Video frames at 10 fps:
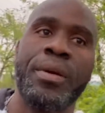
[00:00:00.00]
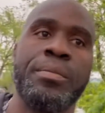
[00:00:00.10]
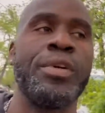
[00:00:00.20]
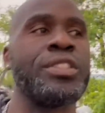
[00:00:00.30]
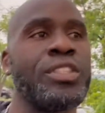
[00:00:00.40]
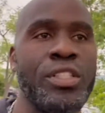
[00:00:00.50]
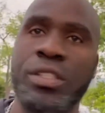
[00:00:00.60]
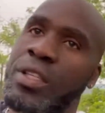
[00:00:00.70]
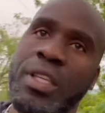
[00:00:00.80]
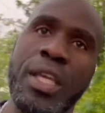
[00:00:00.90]
But just
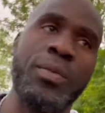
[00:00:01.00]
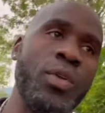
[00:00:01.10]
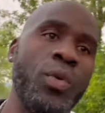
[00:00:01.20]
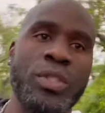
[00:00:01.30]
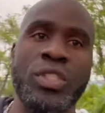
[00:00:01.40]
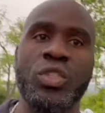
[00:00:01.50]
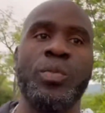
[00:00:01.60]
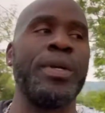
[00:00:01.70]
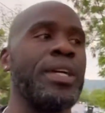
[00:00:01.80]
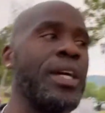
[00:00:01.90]
keep doing what you do,
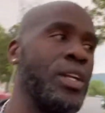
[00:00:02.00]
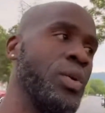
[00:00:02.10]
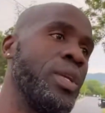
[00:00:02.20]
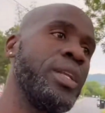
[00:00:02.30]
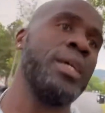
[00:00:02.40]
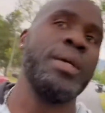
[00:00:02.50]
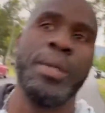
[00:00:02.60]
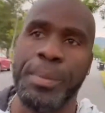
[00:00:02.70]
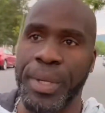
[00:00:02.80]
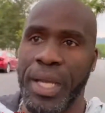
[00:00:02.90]
man. You gotta do it
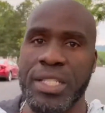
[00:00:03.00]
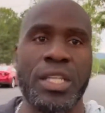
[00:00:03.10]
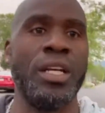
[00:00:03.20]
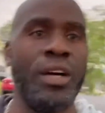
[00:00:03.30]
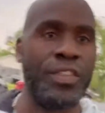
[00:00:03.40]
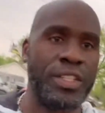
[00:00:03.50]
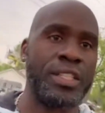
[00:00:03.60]
because you love it.